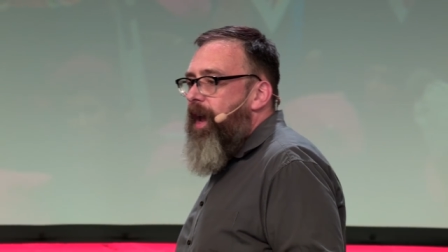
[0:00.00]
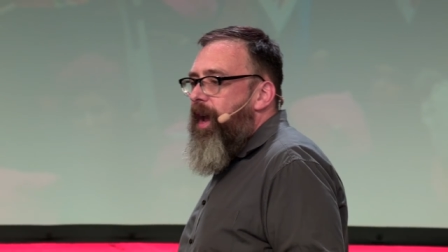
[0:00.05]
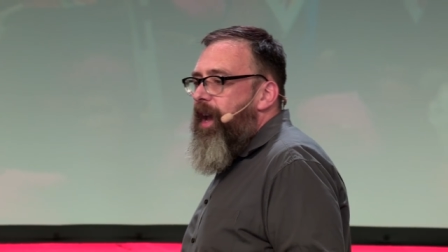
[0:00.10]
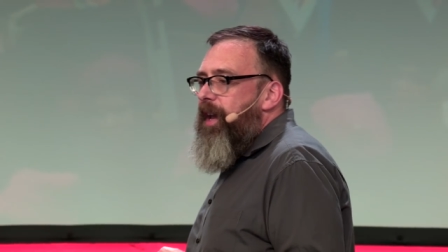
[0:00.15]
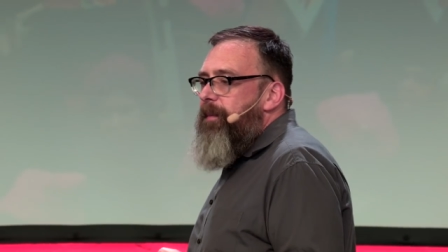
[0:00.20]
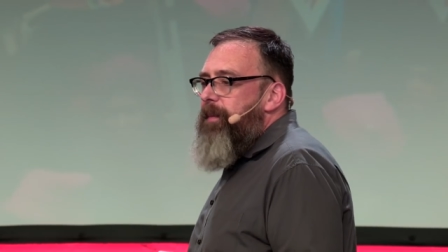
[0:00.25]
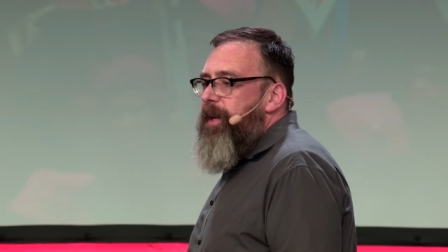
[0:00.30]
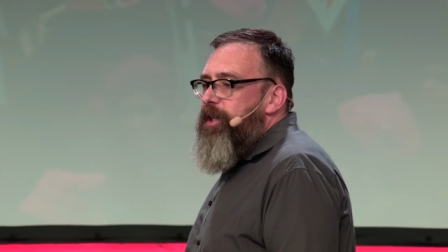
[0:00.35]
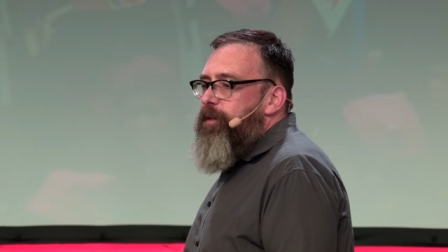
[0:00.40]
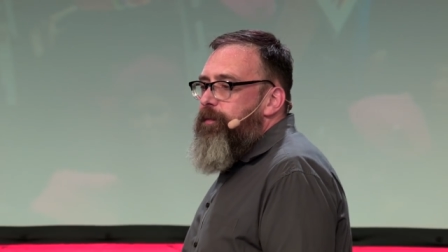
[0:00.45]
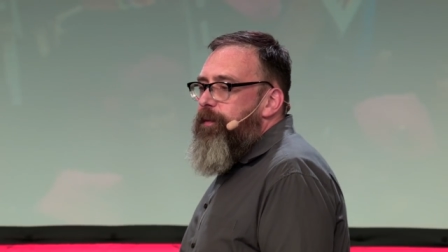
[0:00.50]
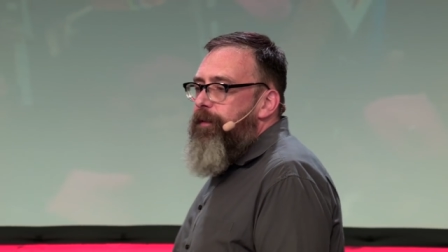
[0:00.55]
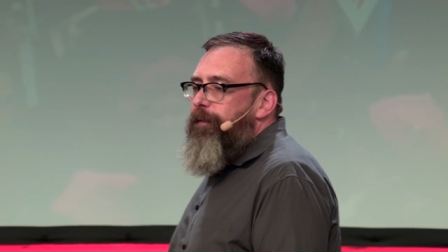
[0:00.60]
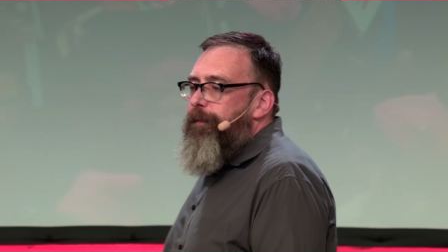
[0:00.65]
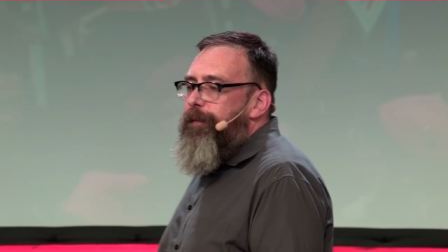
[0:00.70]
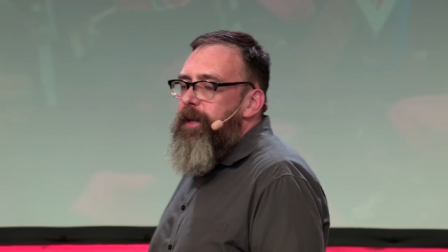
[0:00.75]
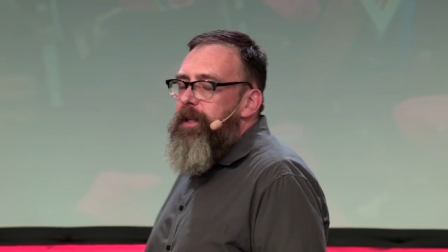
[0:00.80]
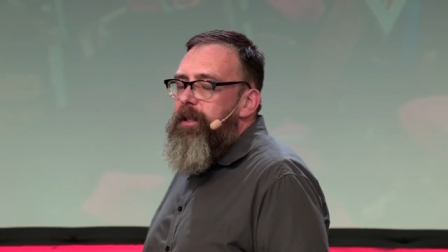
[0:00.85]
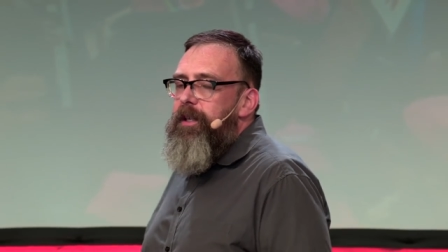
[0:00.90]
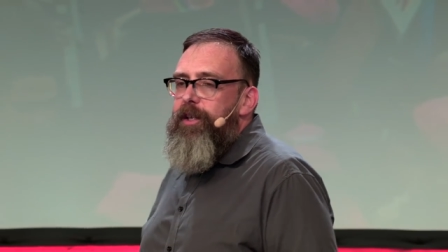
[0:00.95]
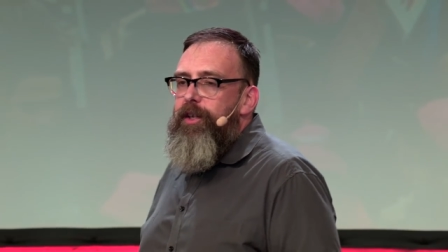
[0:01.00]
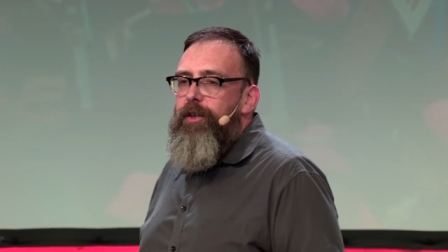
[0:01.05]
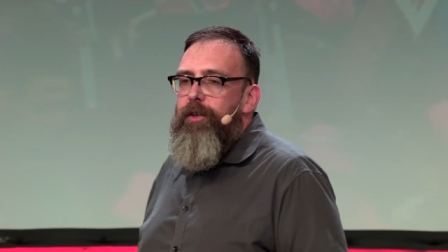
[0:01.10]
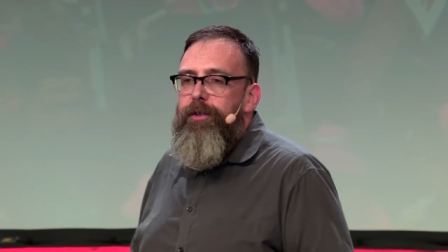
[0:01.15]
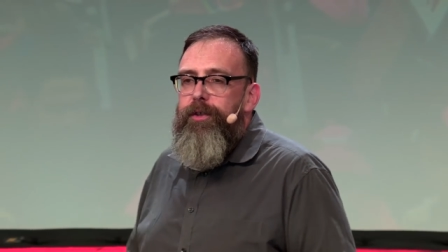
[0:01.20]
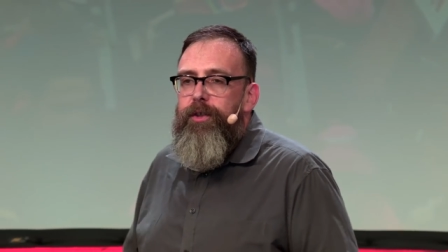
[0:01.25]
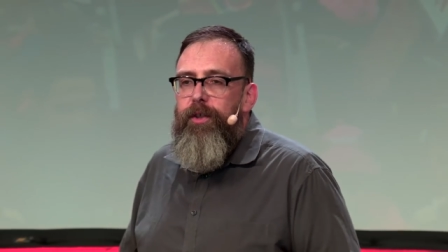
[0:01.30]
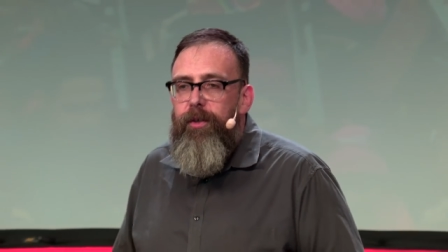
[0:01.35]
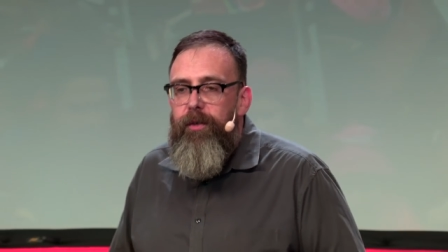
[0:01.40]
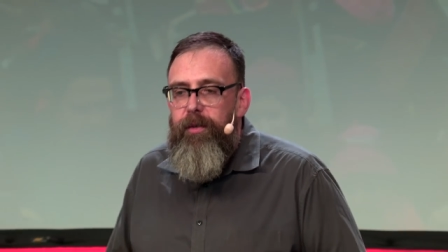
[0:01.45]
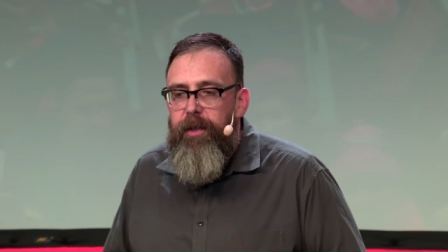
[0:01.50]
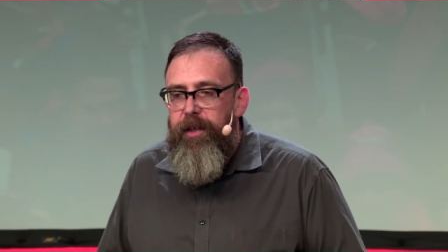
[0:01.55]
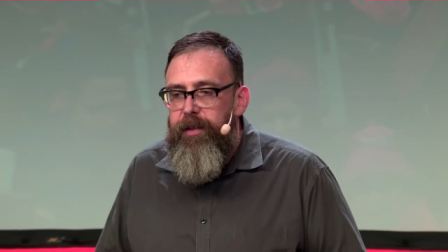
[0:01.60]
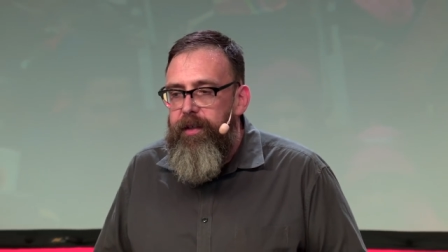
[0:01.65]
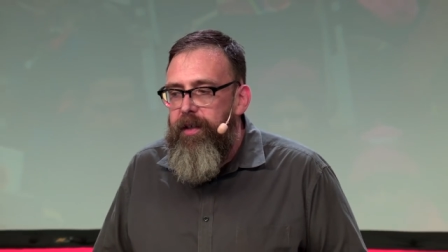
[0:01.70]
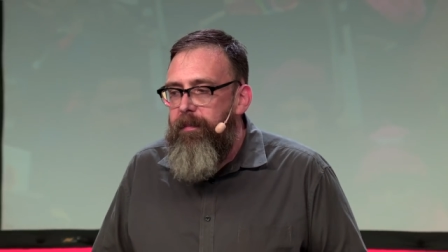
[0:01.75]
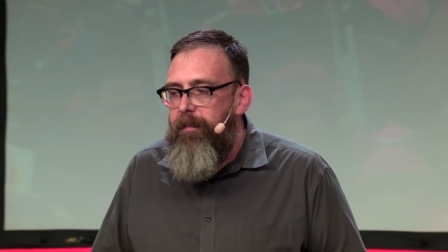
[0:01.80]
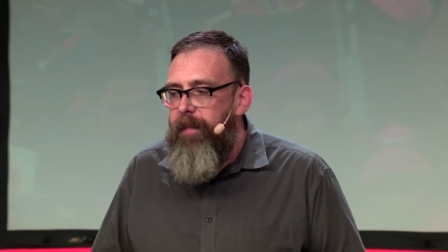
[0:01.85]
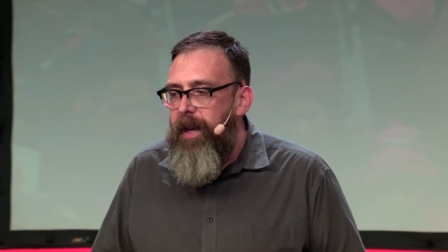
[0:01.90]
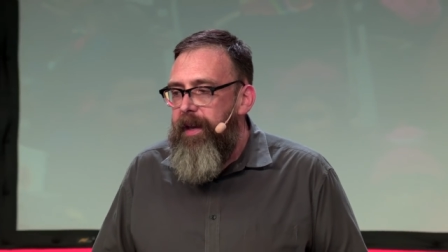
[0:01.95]
It means fulfilling your duty
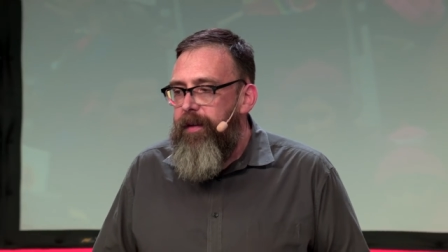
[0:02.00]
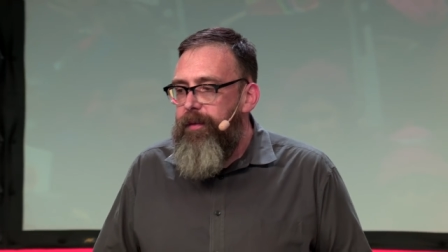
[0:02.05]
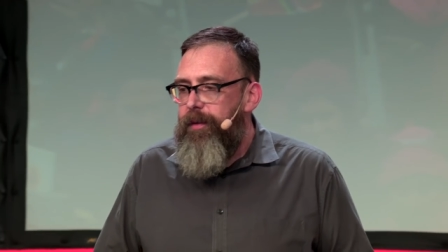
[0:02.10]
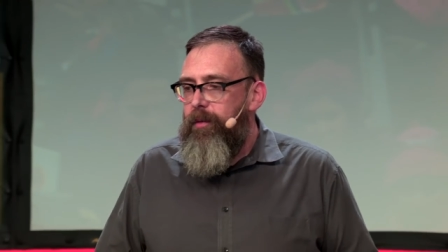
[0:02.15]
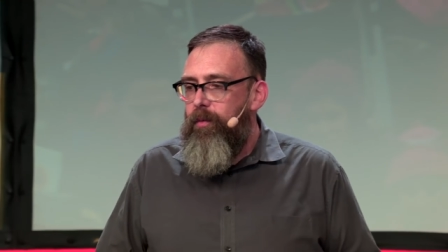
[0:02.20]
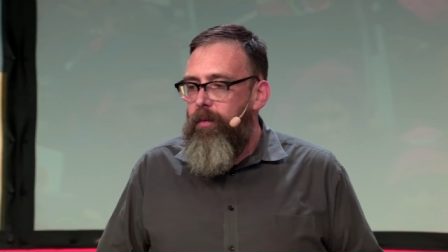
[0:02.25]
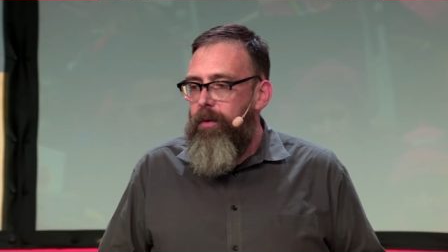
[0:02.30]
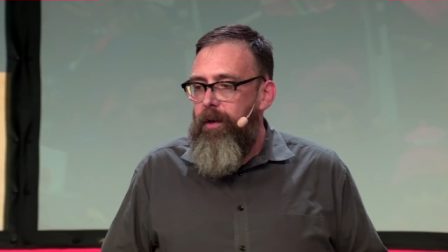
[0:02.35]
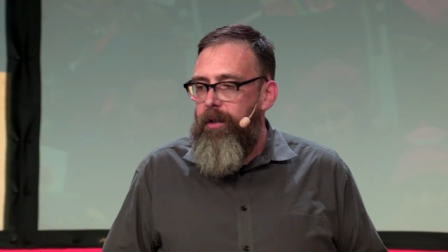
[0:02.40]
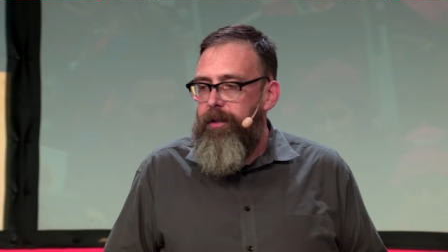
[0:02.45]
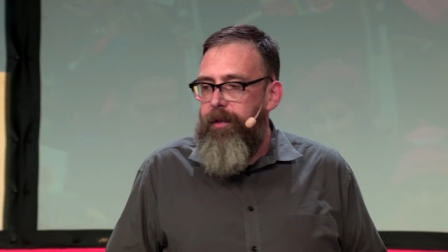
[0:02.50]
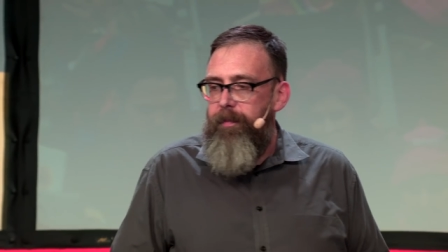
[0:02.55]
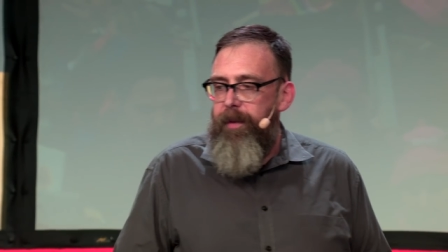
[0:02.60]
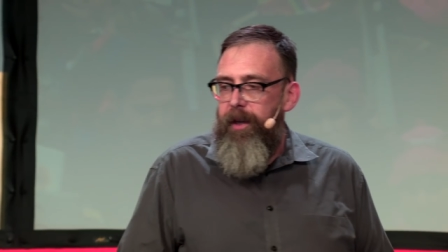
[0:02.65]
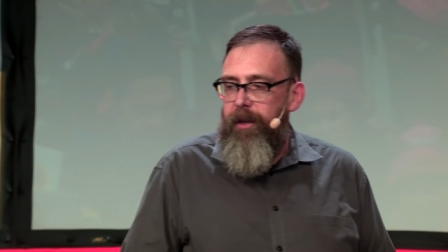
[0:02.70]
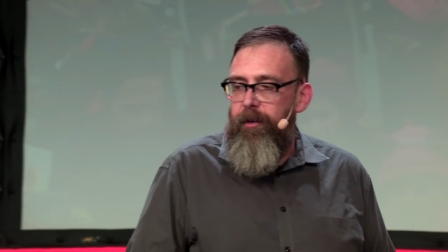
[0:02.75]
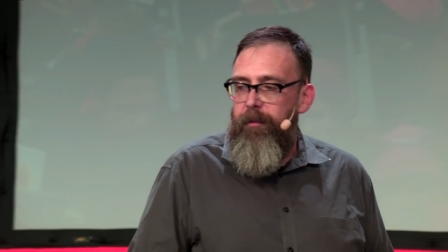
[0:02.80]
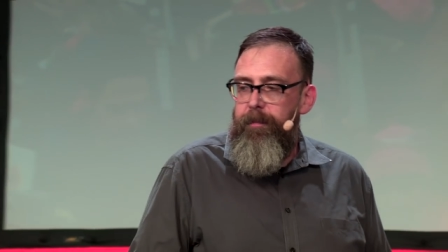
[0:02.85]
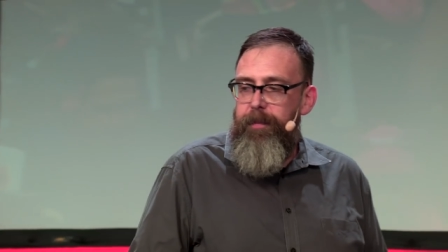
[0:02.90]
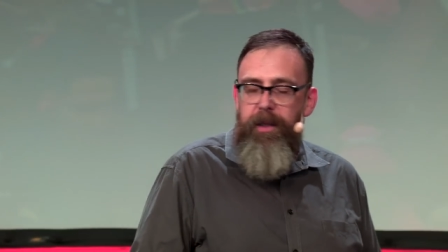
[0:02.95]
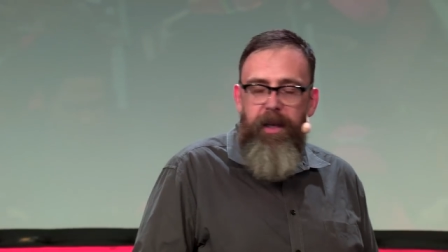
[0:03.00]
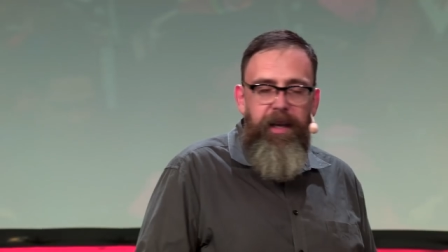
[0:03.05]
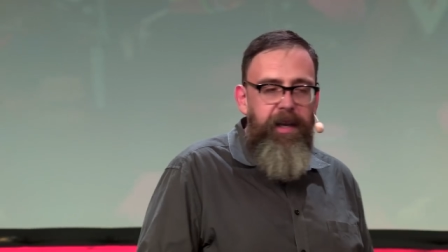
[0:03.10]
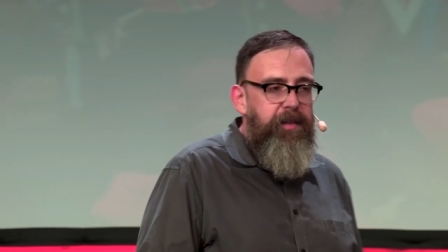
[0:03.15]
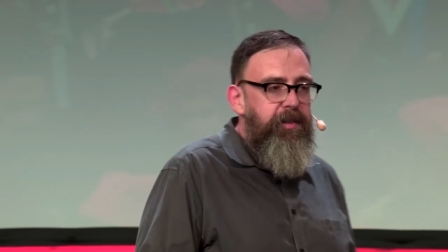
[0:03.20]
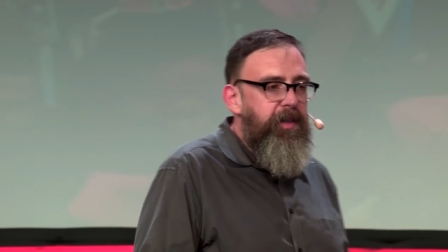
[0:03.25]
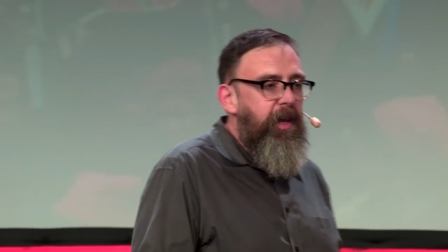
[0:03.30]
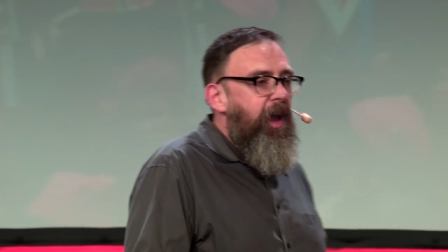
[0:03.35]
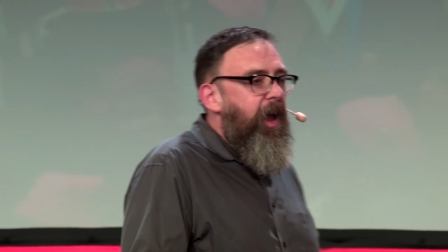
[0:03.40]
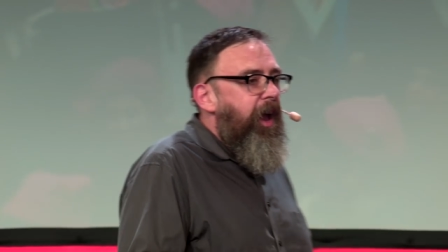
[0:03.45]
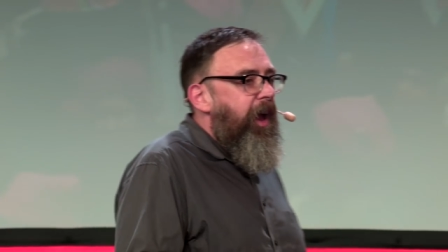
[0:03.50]
to make the world a better place.